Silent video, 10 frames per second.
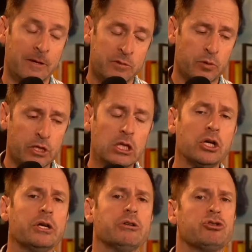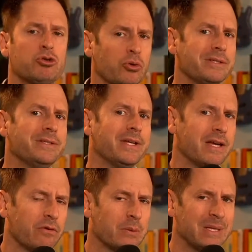So we're going to look at a story today of
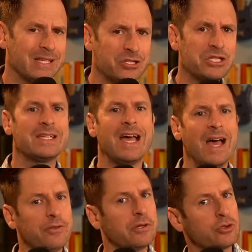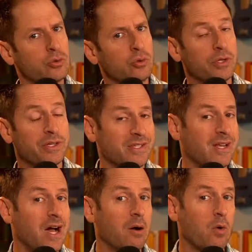a religious Catholic school that is in
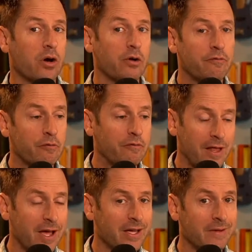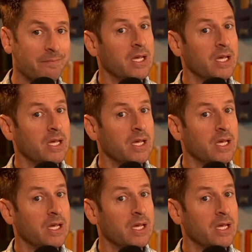hot water for flying,